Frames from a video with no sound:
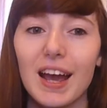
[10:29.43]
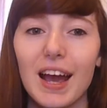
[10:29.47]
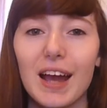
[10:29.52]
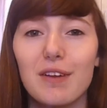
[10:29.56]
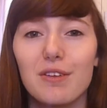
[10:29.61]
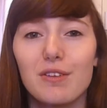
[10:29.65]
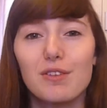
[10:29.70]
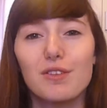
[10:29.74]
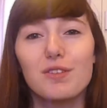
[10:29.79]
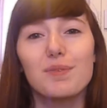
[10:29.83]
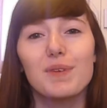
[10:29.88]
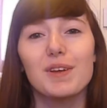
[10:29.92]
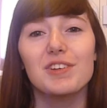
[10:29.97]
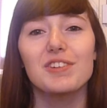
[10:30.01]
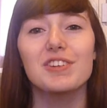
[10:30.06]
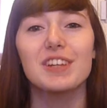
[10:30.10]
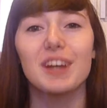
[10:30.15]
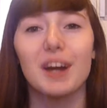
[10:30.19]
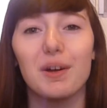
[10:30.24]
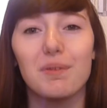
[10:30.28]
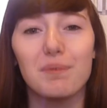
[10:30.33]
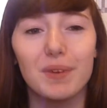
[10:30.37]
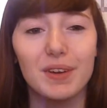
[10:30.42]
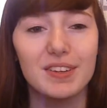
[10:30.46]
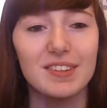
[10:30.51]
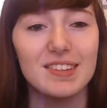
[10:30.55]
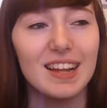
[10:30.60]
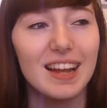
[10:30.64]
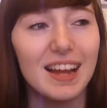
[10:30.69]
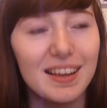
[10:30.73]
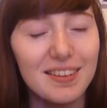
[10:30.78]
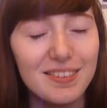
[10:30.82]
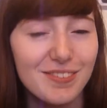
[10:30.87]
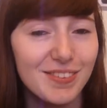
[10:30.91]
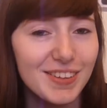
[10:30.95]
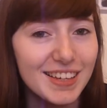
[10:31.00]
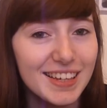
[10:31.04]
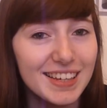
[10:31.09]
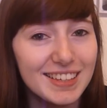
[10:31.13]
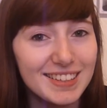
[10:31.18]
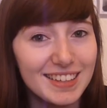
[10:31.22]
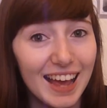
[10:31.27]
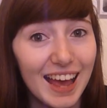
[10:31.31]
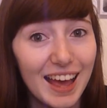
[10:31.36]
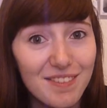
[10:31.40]
and it was especially gutting because the last thing
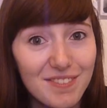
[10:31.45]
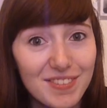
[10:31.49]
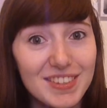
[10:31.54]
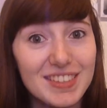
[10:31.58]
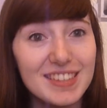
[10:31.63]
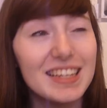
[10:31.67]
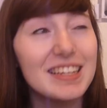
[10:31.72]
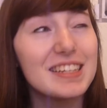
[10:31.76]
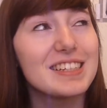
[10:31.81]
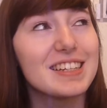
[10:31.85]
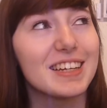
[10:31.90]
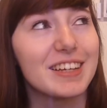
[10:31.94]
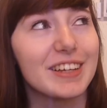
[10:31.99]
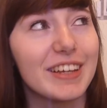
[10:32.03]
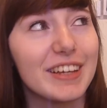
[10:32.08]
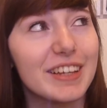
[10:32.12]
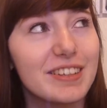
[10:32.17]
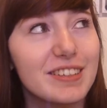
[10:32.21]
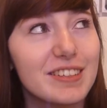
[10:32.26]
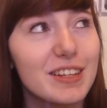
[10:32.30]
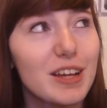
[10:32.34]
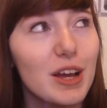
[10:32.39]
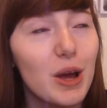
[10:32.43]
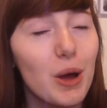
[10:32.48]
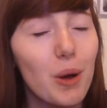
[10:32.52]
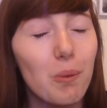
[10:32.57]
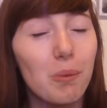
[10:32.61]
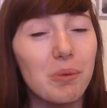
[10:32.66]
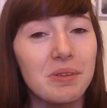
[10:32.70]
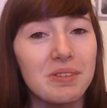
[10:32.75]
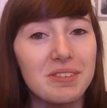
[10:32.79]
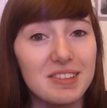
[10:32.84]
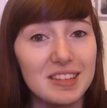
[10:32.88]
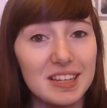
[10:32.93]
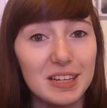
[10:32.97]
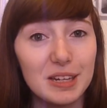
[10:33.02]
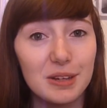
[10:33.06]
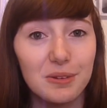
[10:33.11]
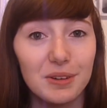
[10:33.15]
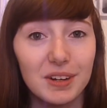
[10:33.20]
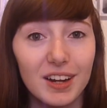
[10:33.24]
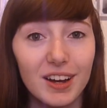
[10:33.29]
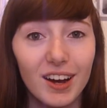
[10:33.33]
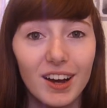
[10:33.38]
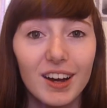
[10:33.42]
he ever said to us was "See
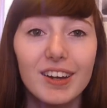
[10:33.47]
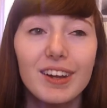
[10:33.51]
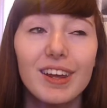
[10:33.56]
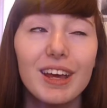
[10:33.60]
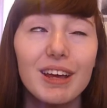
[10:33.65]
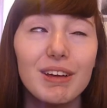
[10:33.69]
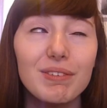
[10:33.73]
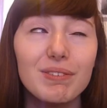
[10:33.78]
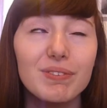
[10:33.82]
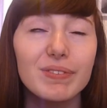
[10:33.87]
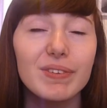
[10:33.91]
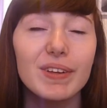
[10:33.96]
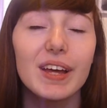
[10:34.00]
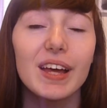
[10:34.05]
you in Cardiff,"